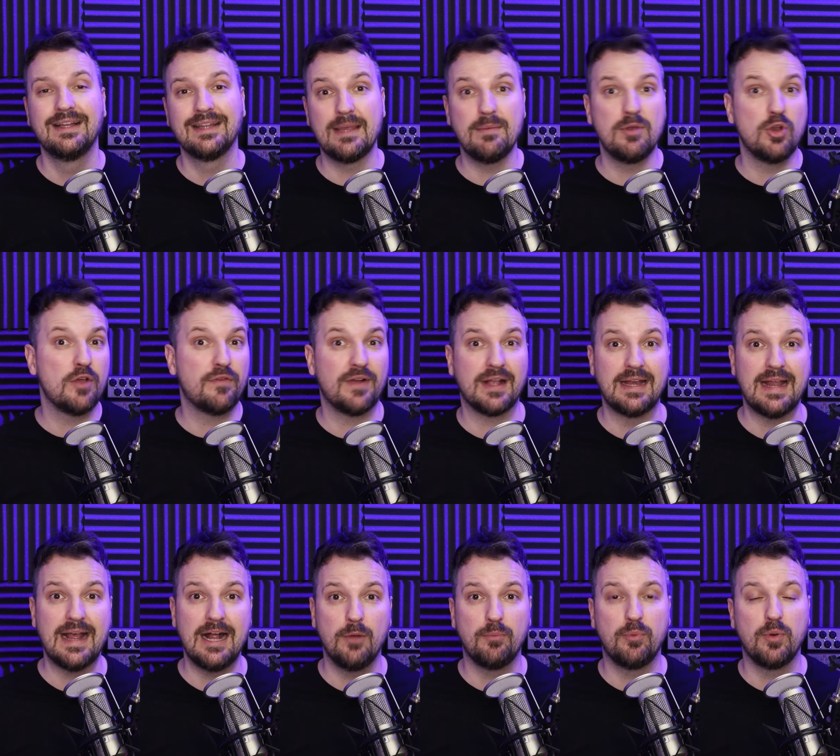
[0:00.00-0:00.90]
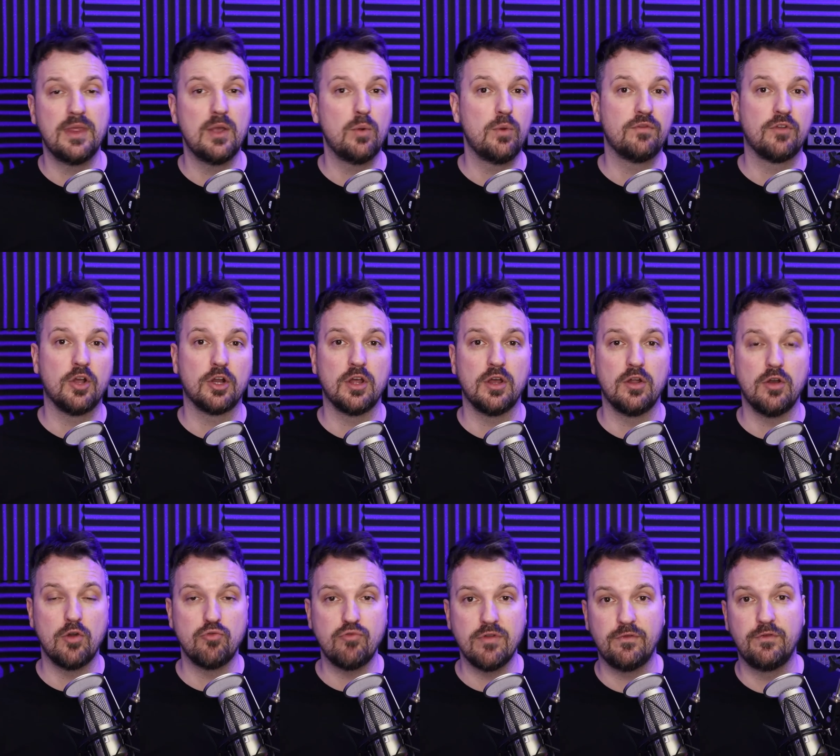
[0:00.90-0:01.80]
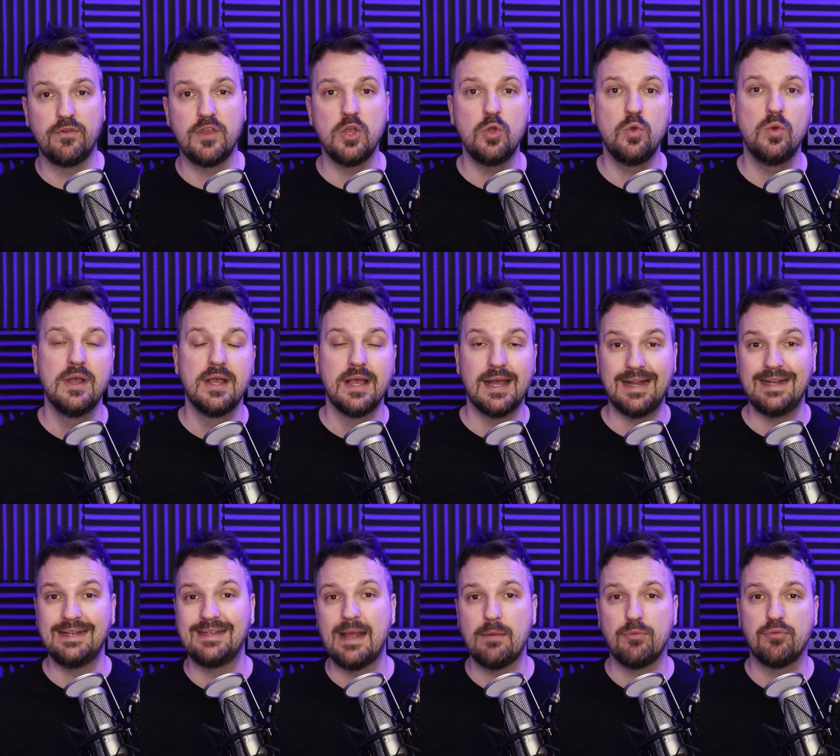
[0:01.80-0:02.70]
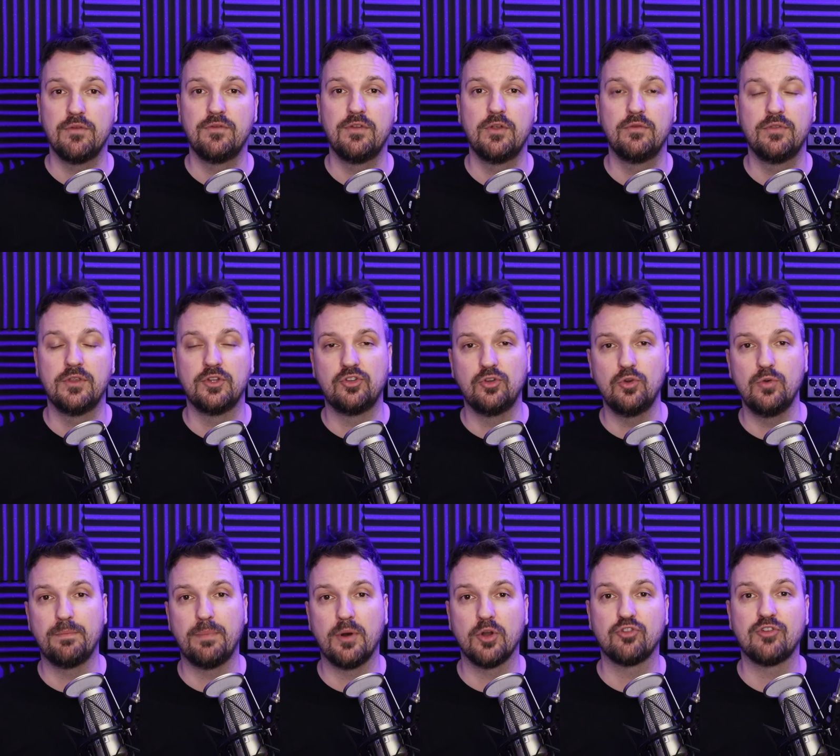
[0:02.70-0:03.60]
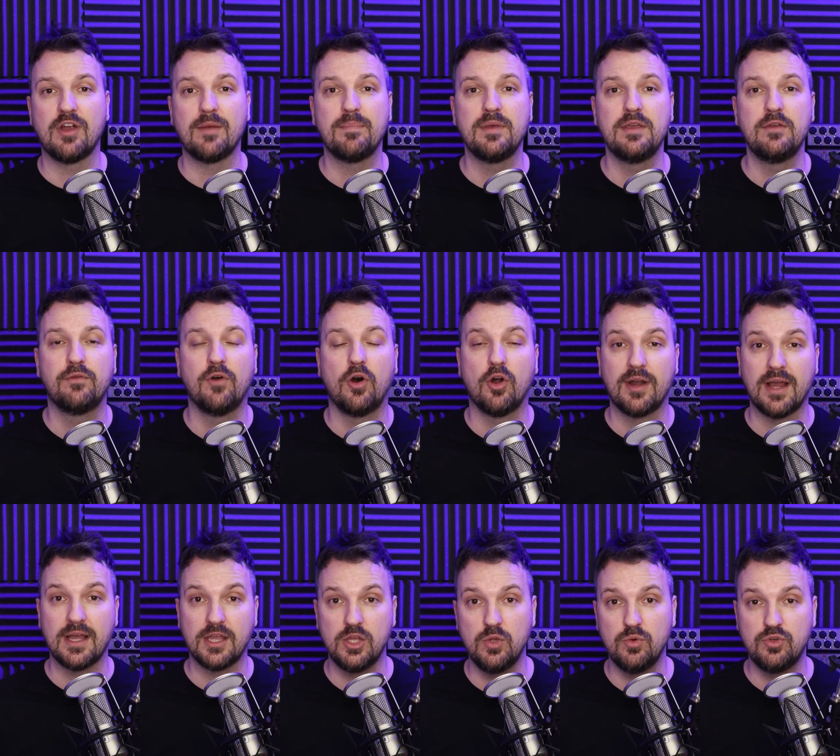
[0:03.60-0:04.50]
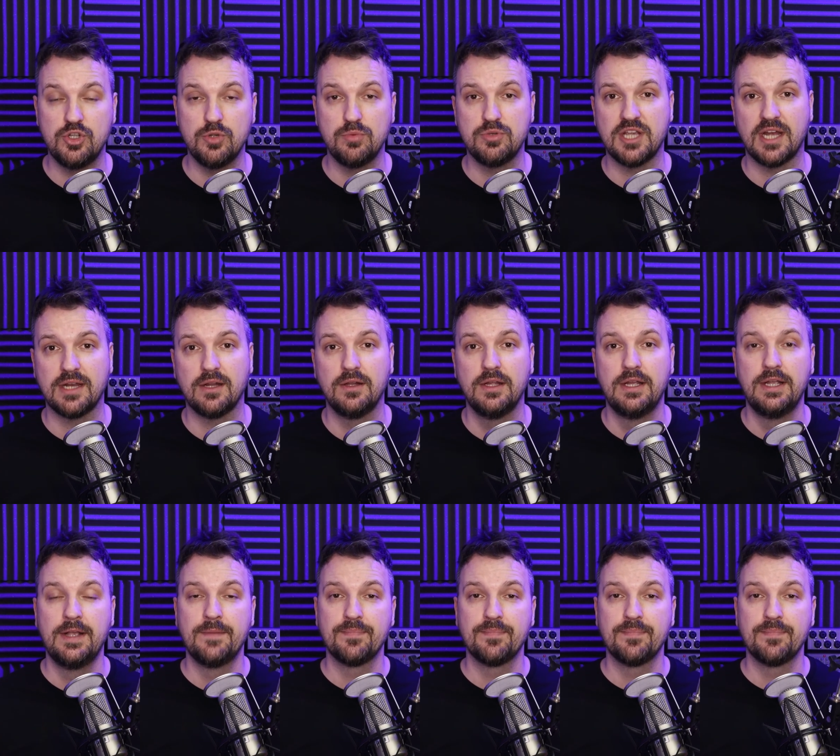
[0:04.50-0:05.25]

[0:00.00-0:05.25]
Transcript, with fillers: Let me know if I can help with it. We've got a, a review, an in-depth review of the Zoom Podtrak P four on our YouTube channel.